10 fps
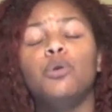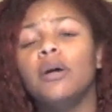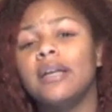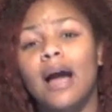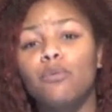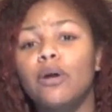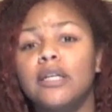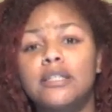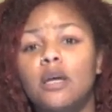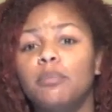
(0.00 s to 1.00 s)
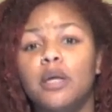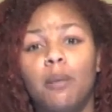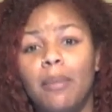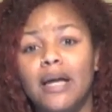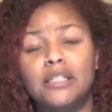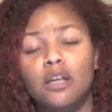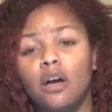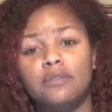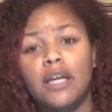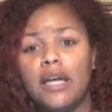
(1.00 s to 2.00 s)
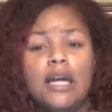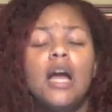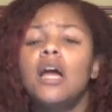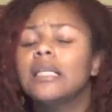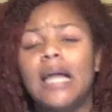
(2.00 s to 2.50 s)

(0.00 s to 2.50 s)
You are not ready to be a master of the ink.